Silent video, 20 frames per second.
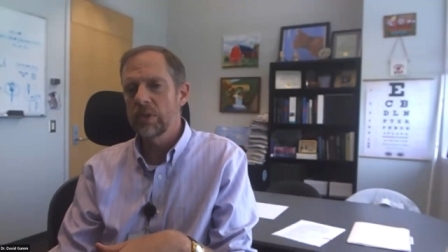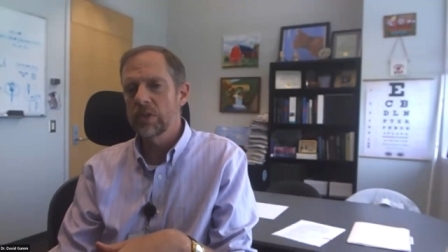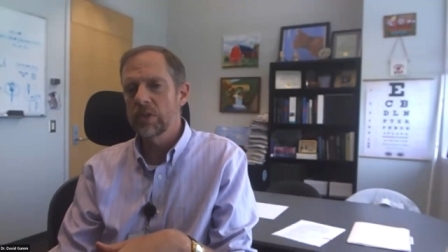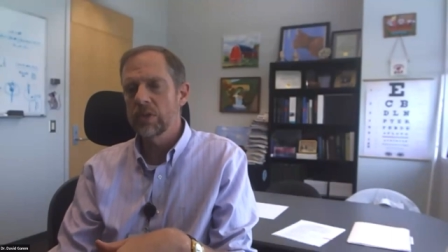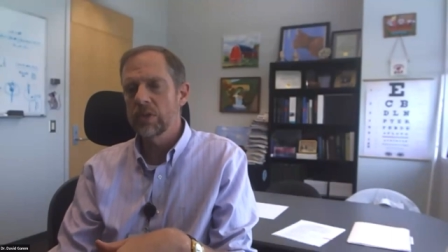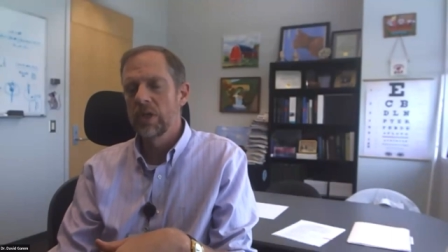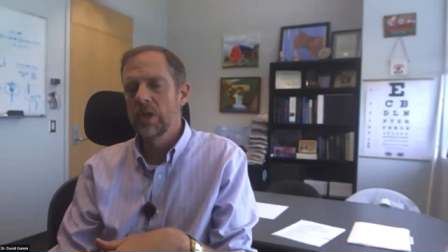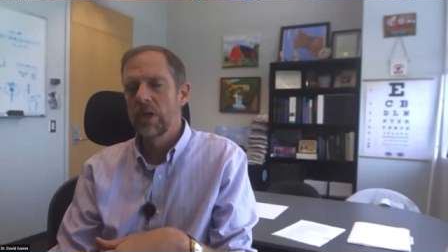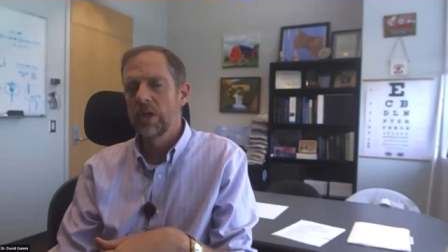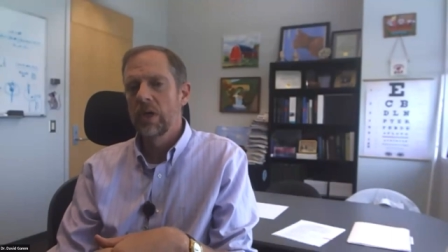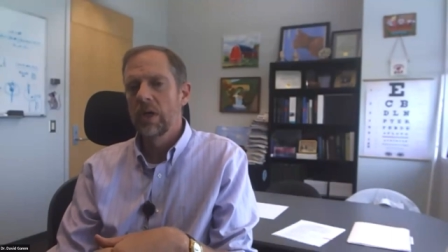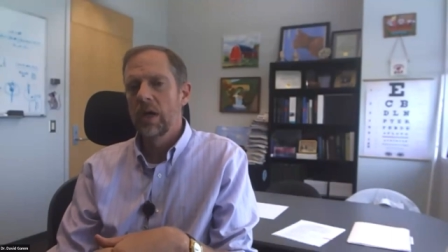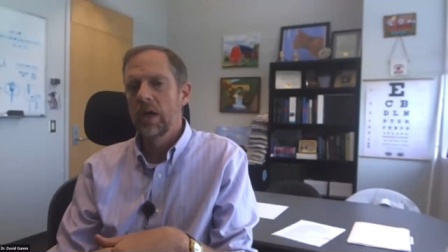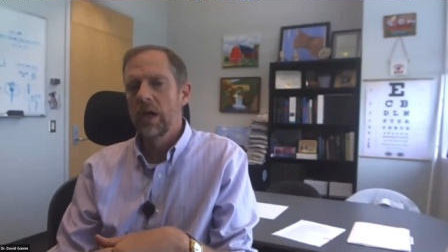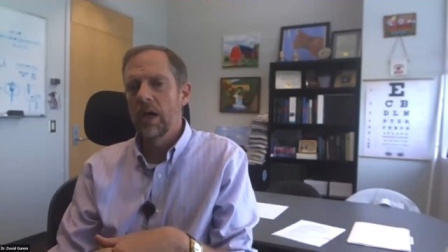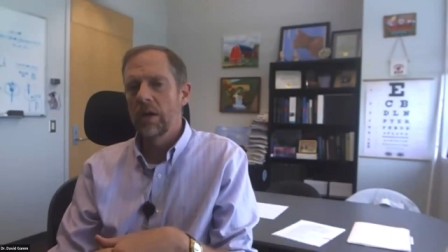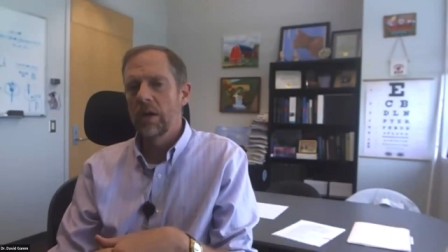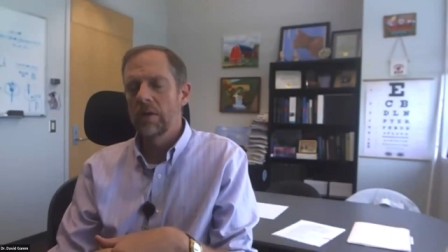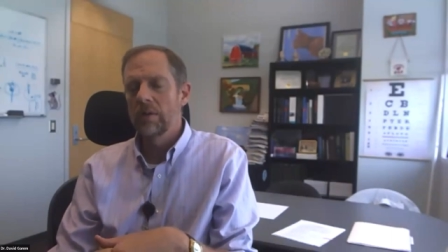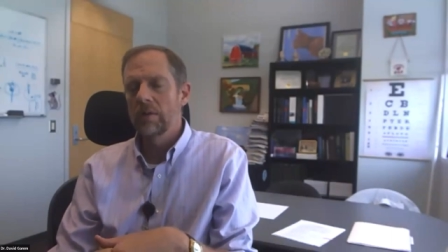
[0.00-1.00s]
which
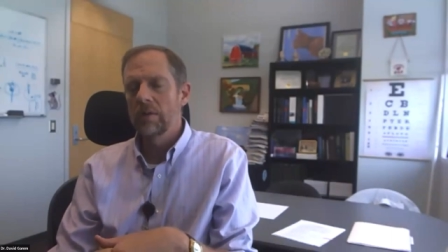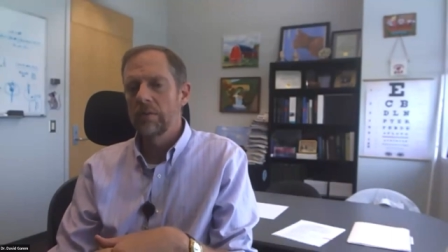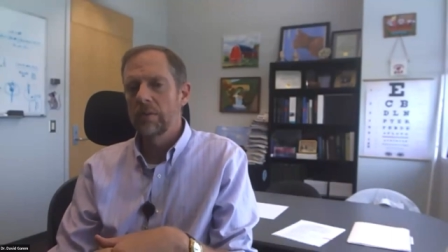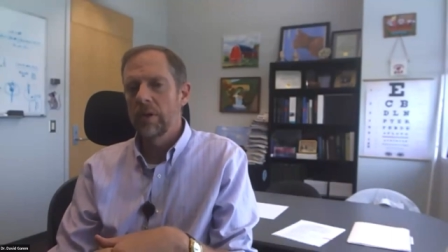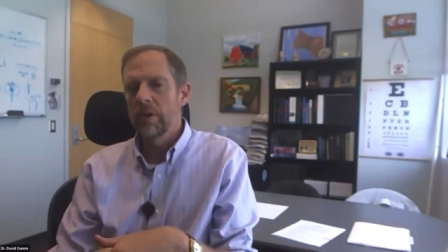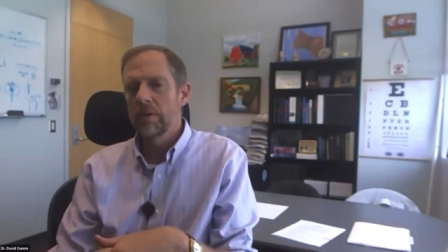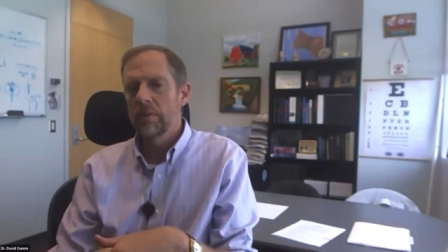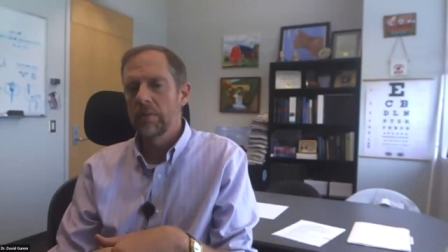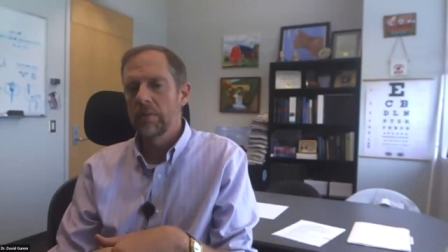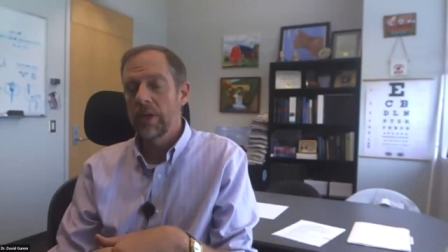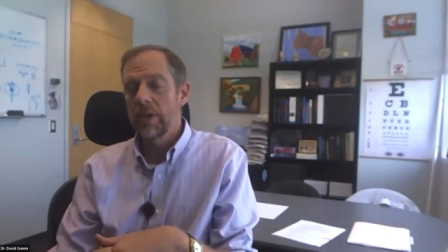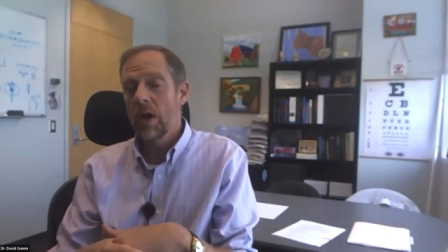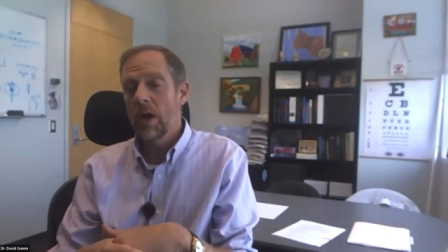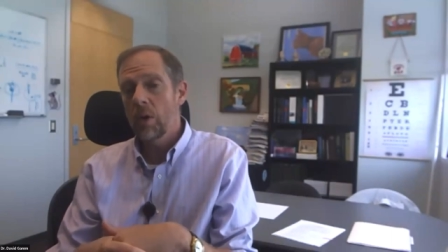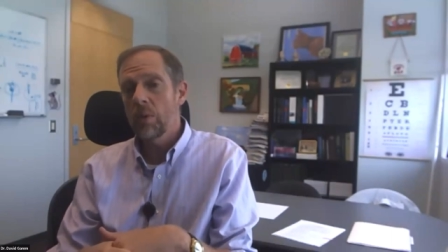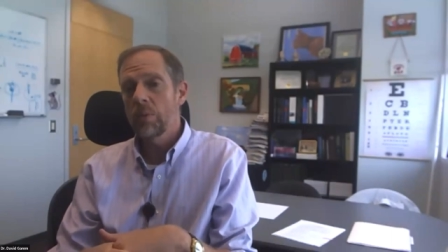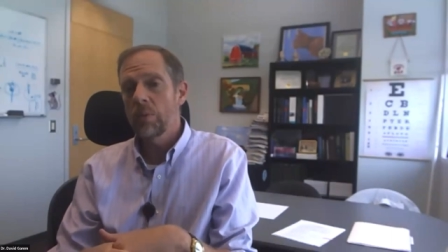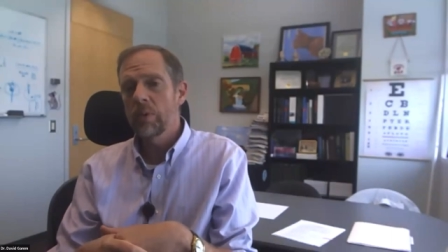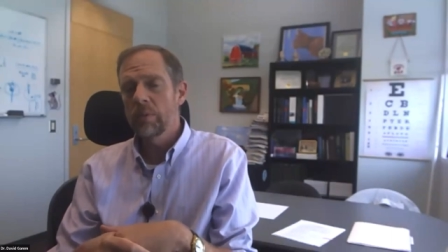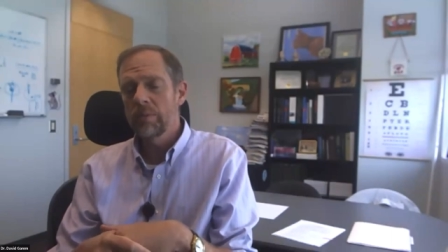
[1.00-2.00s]
uh, uh, we
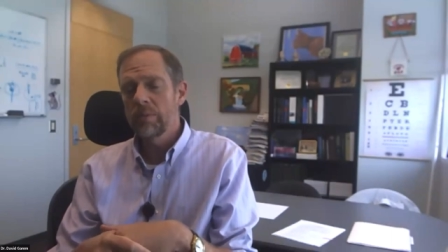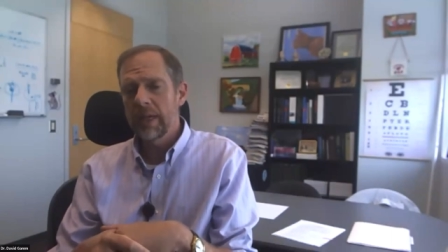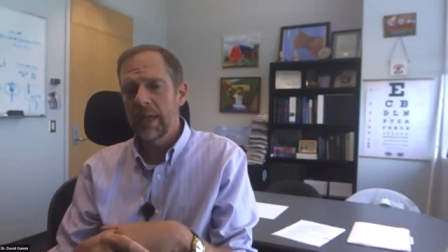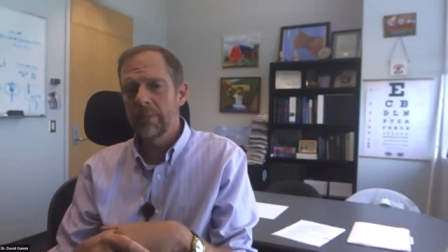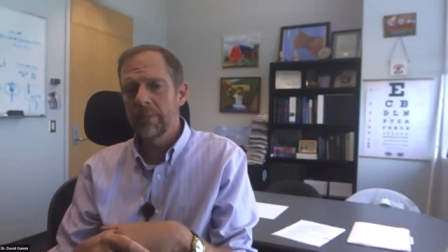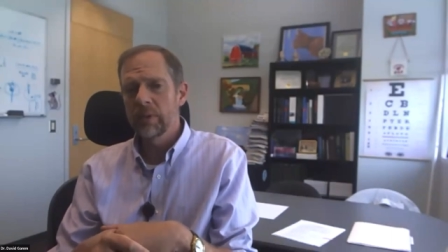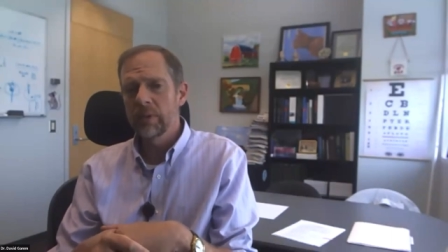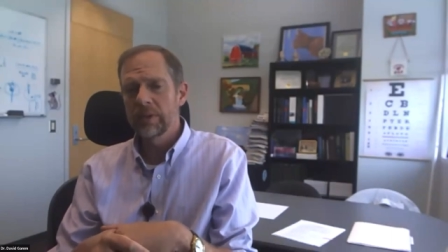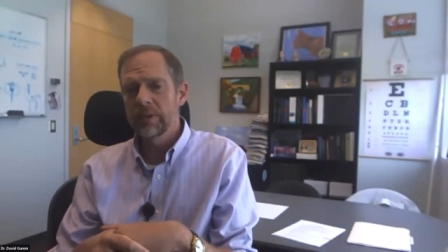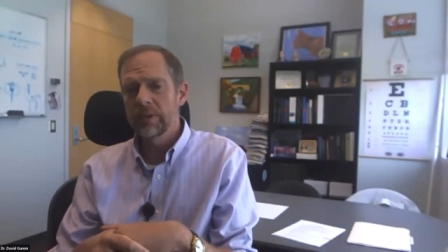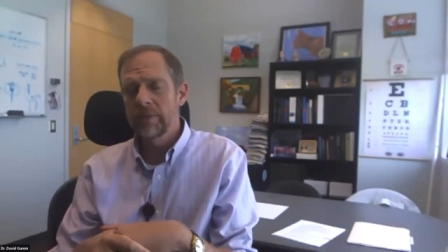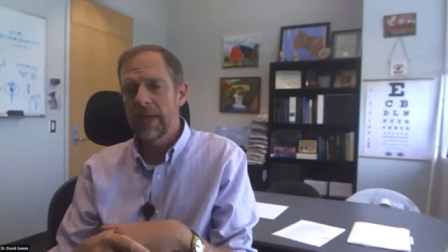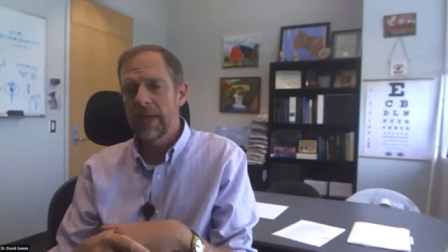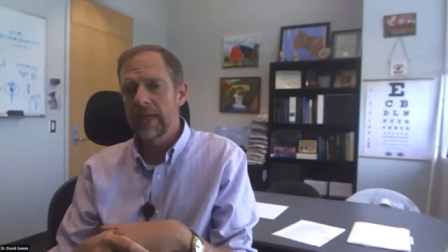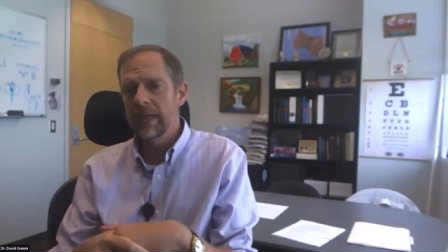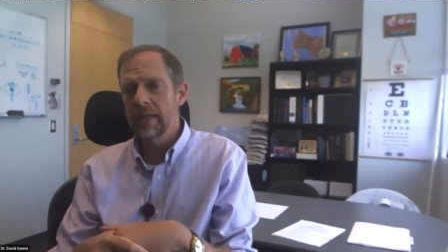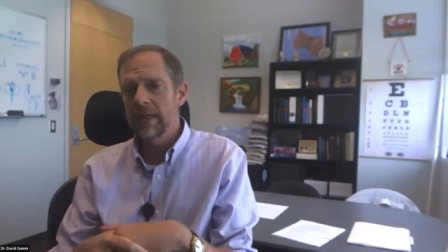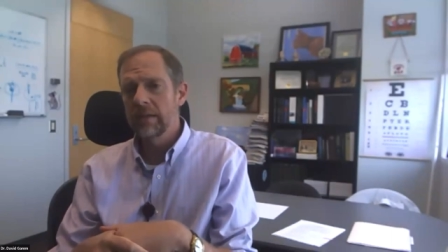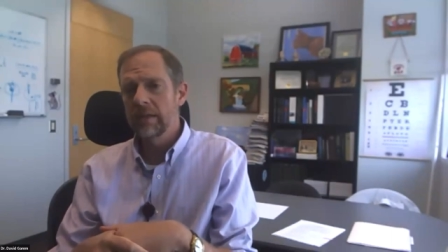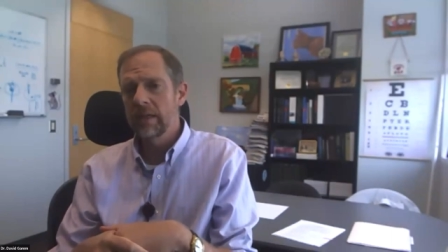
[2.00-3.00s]
hope will be able to
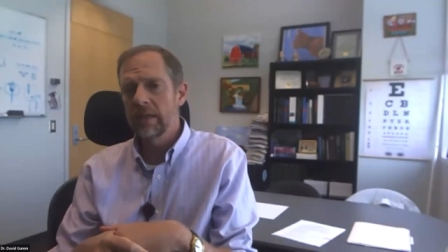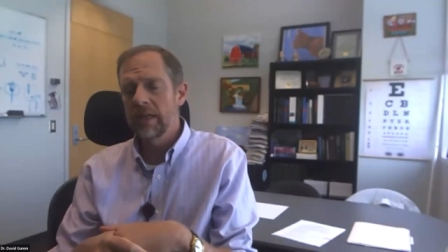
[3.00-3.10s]
make an,